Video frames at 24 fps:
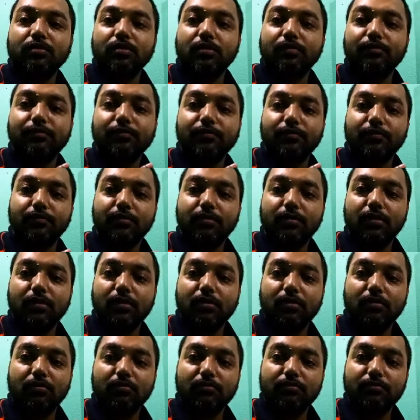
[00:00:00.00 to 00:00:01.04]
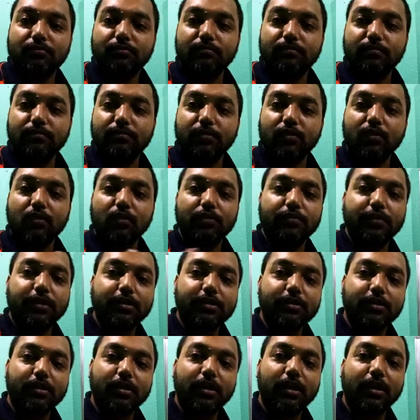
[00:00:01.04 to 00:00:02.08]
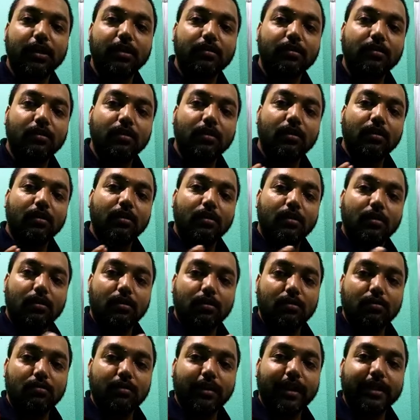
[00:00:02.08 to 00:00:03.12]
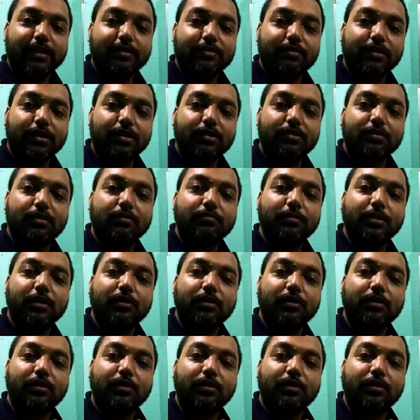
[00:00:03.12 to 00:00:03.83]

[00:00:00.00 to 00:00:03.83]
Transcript: of contraction and extraction.